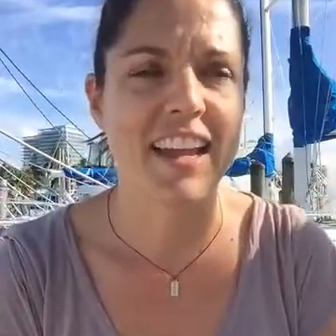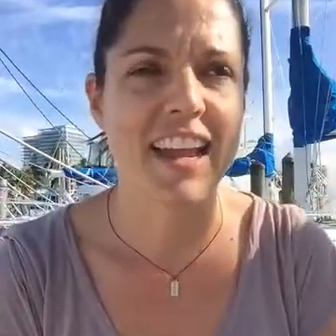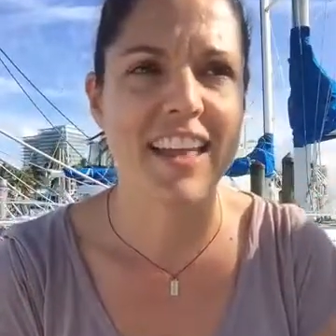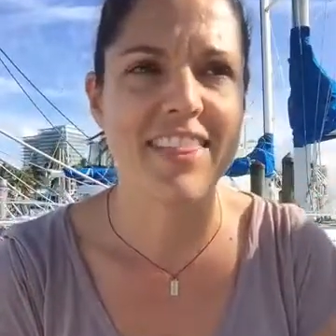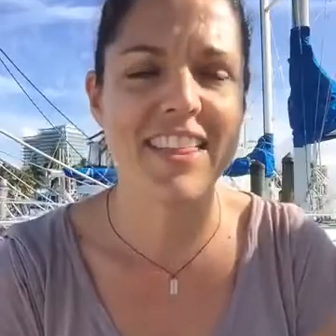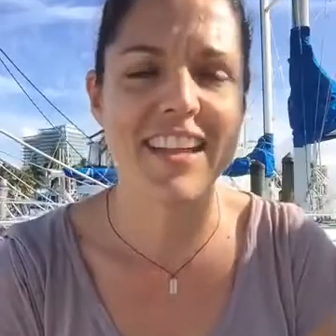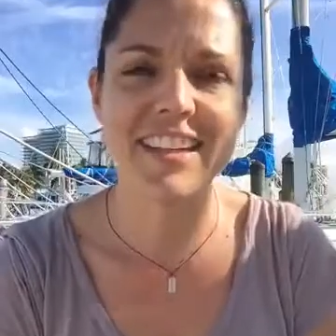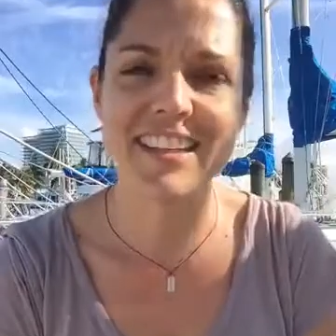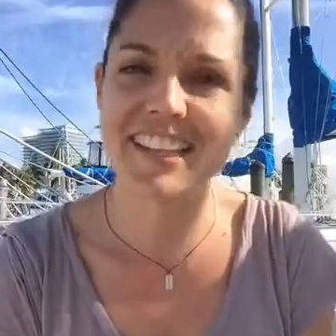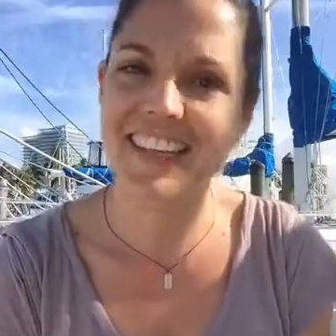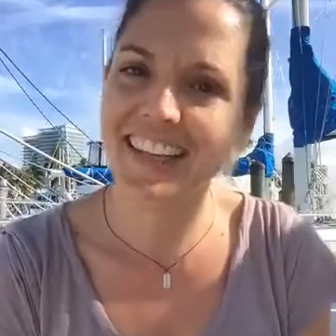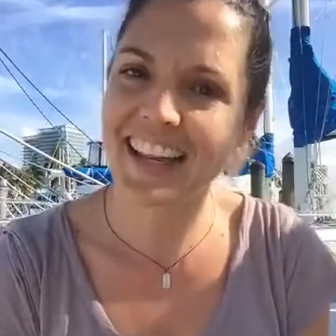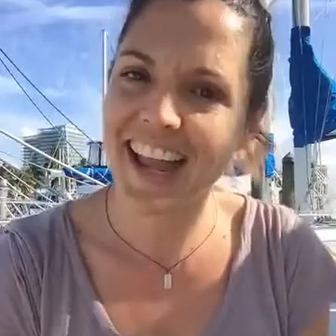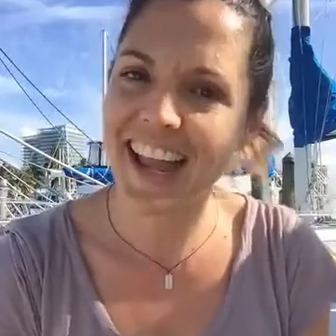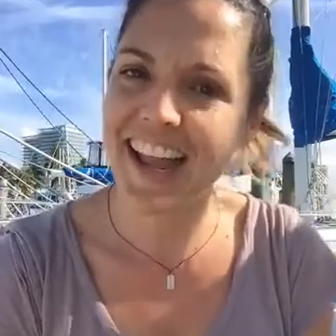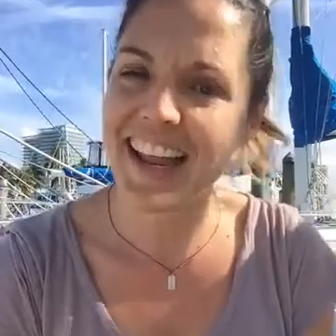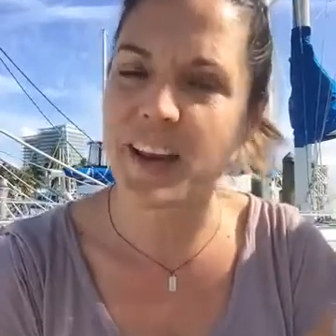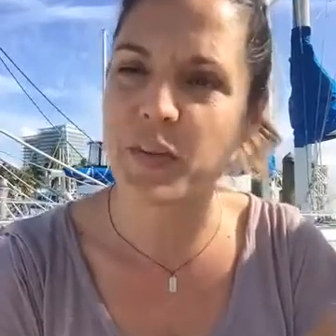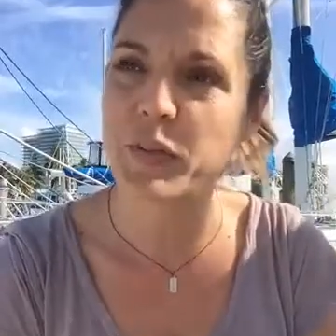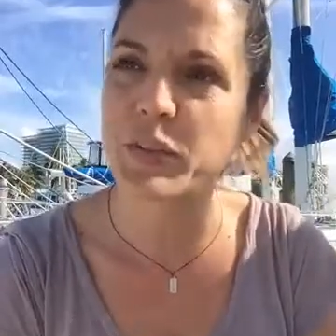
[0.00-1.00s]
And then
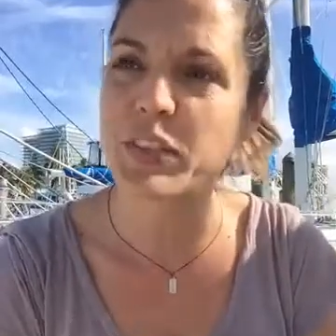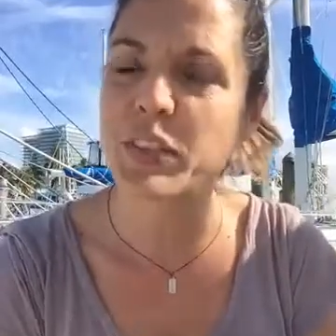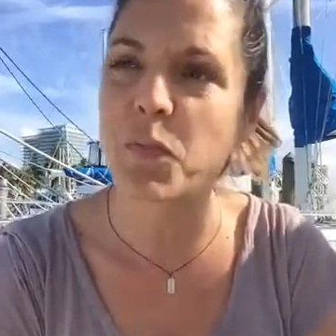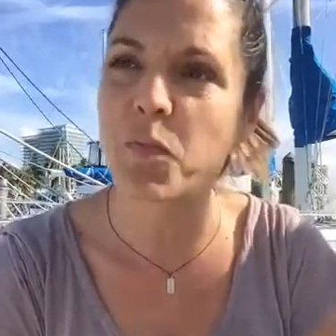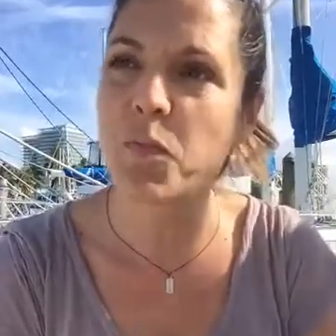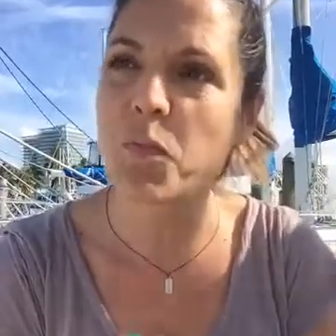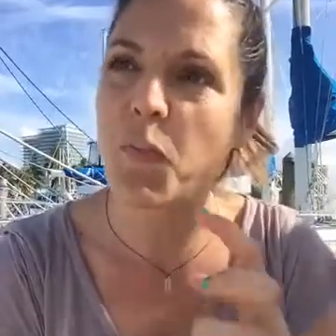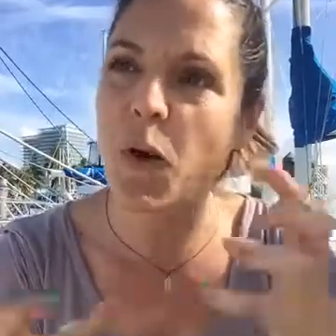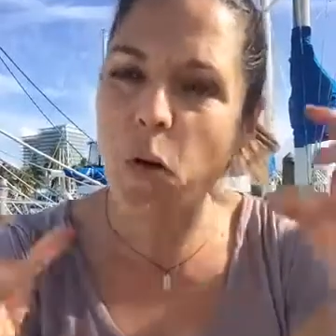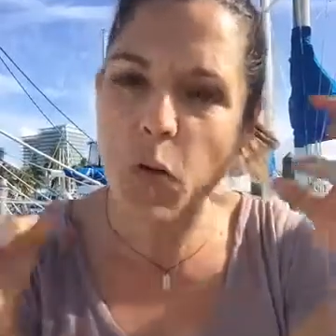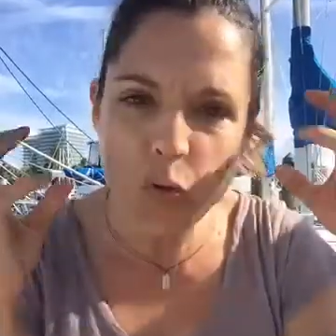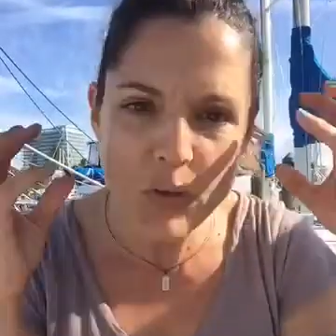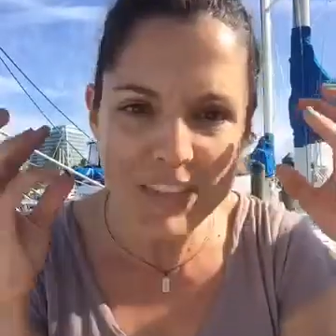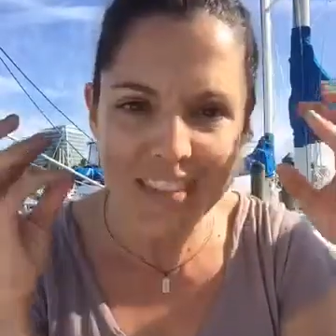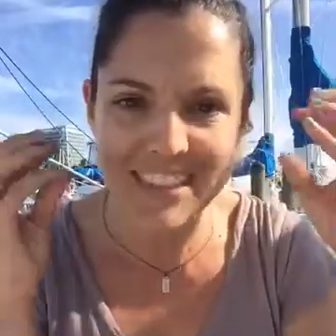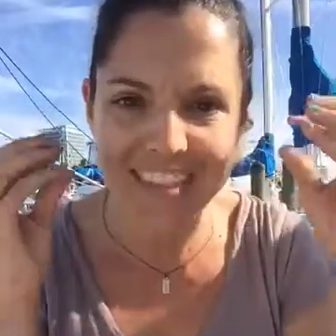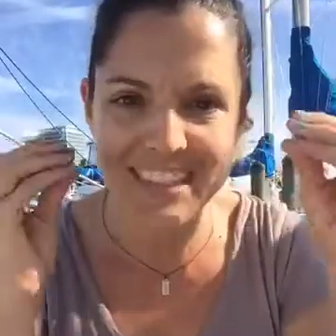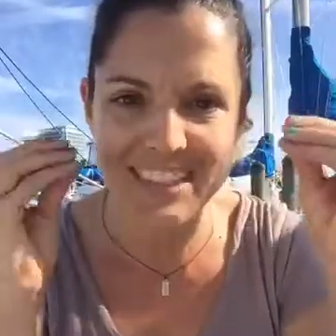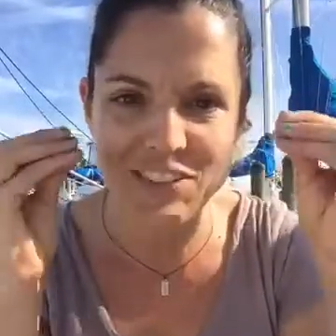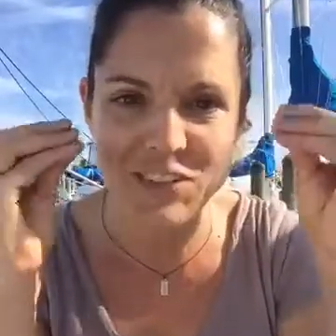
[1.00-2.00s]
today, it was the most
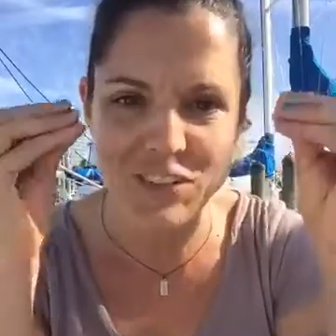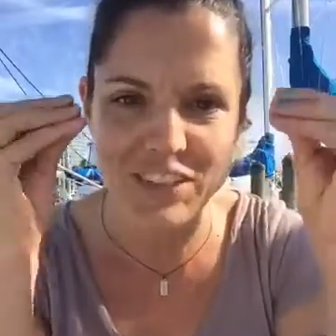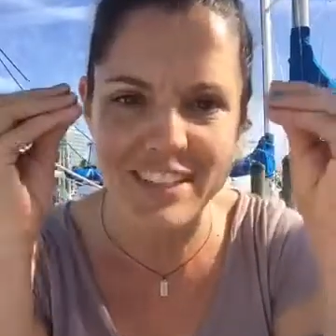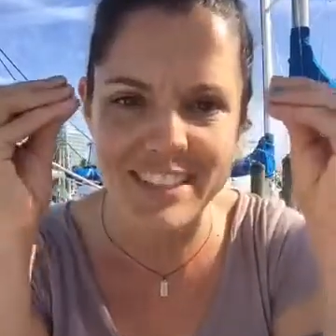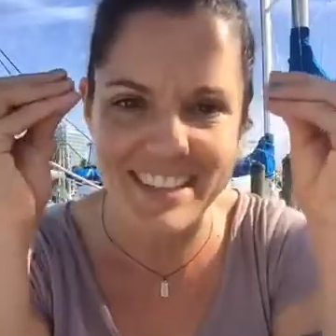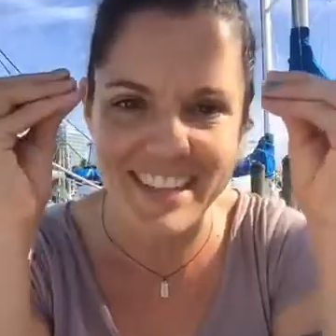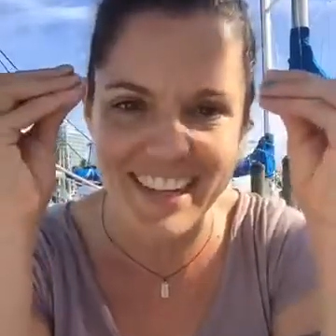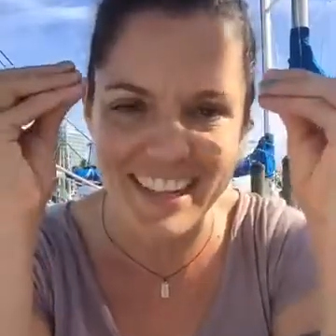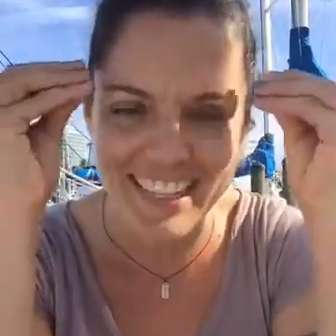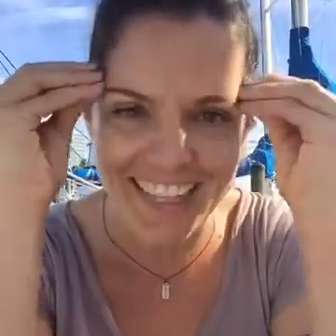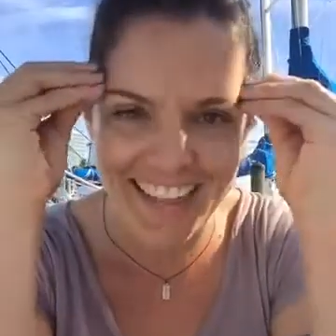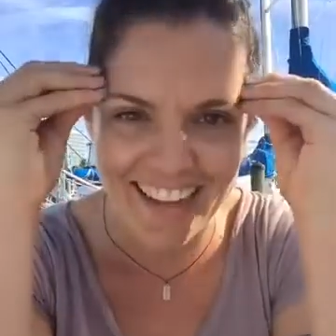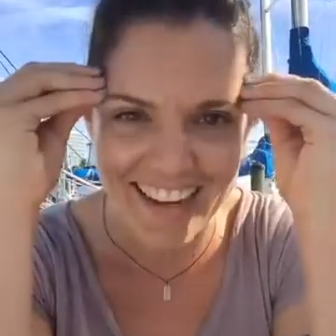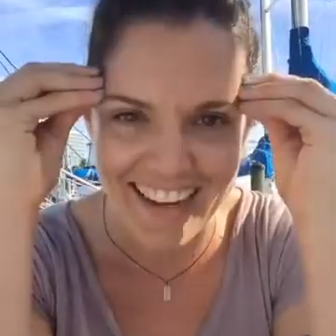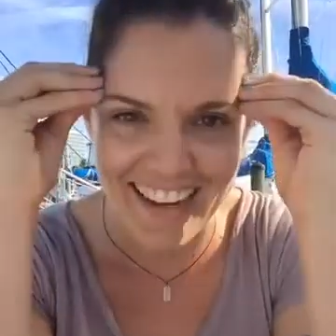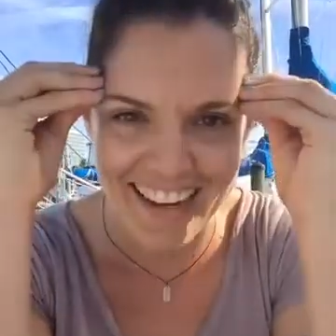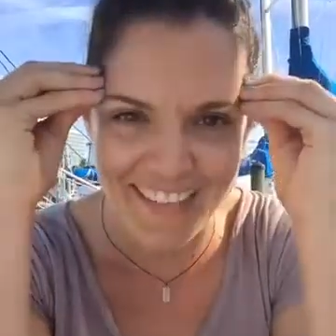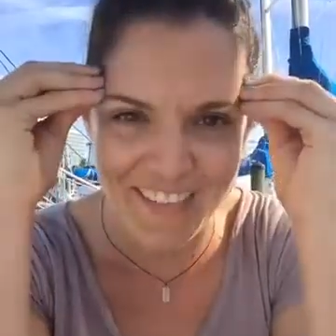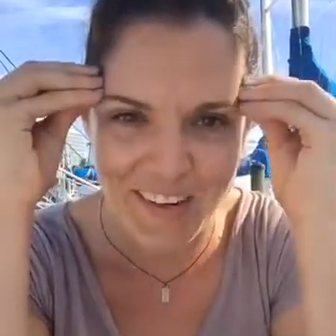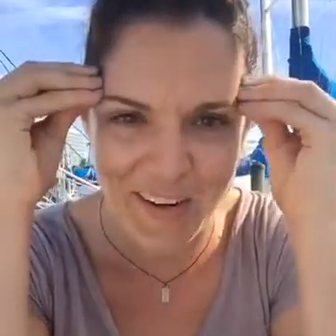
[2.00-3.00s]
interesting
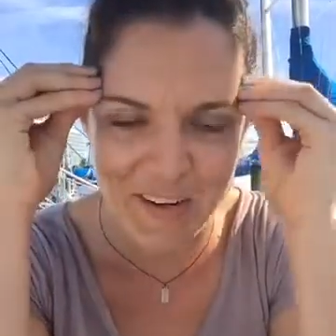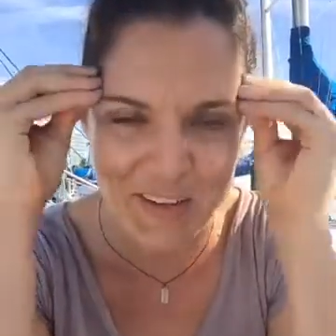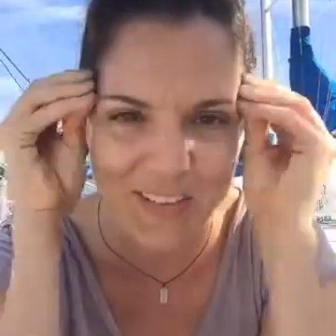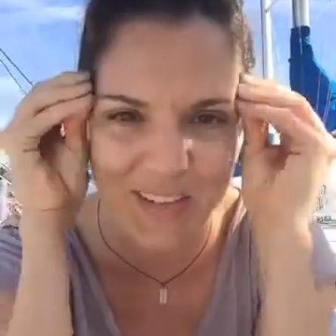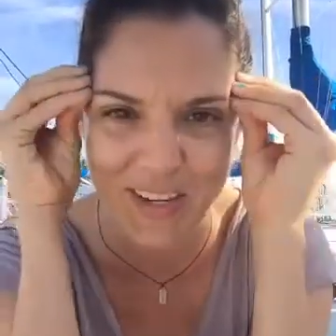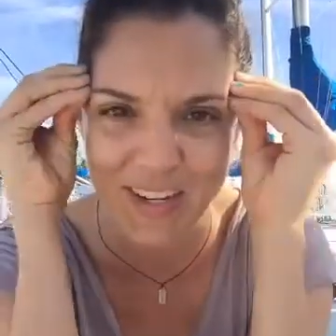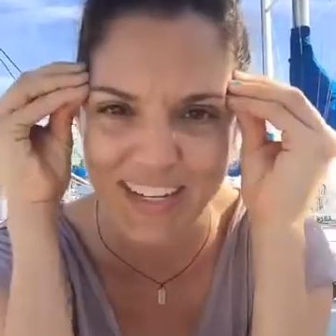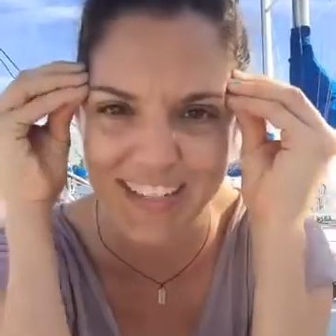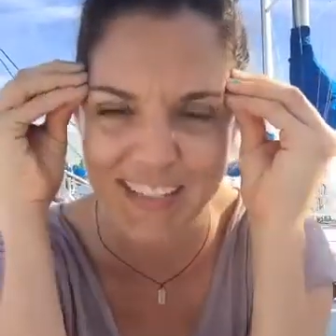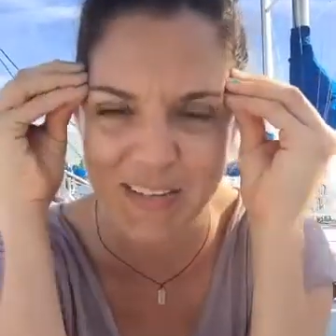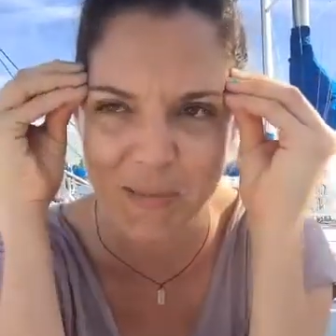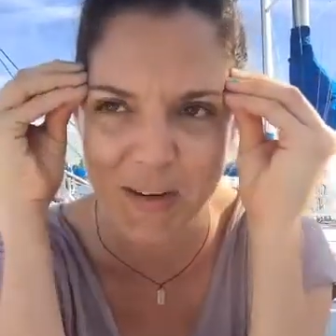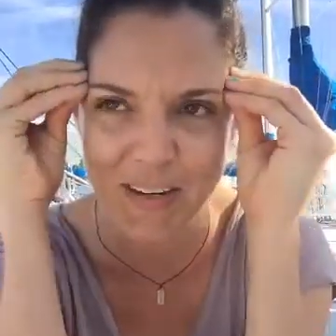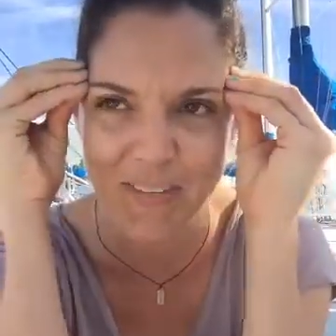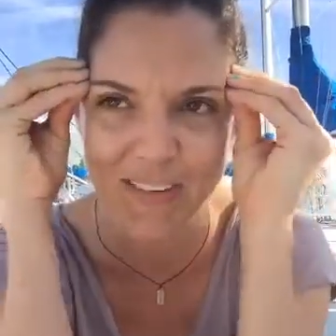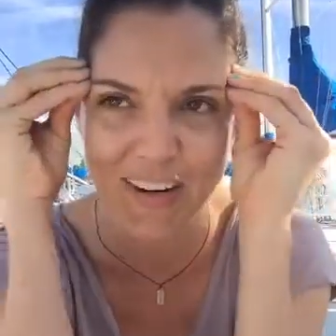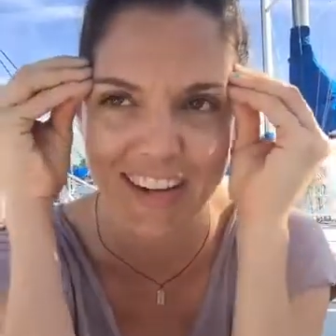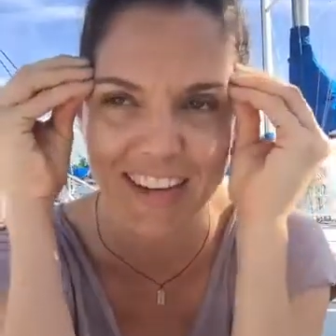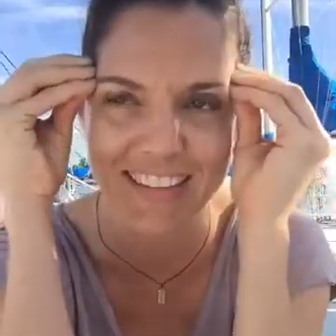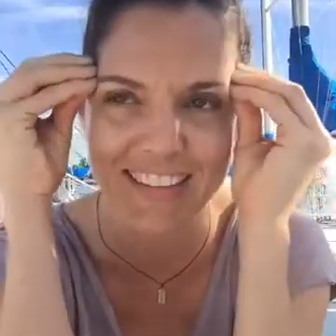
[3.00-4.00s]
thing when I was talking to my
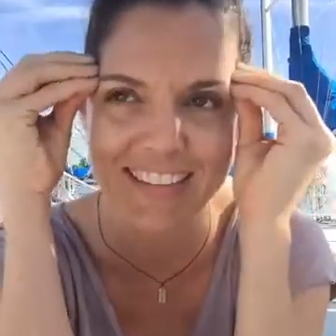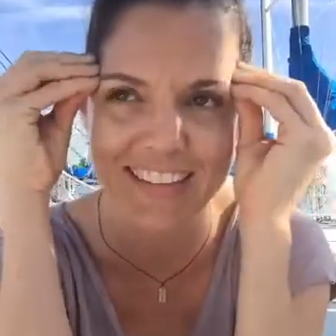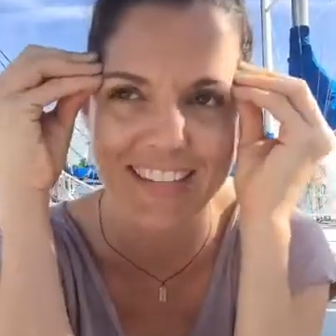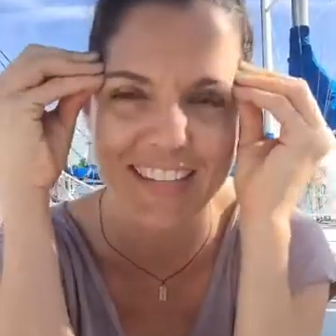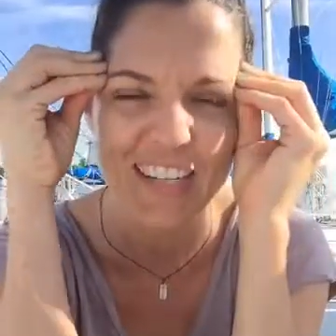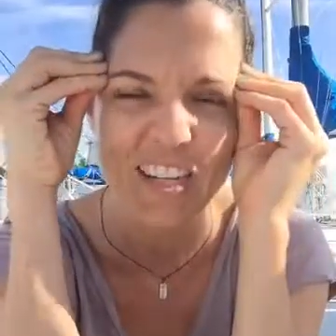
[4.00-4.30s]
friend.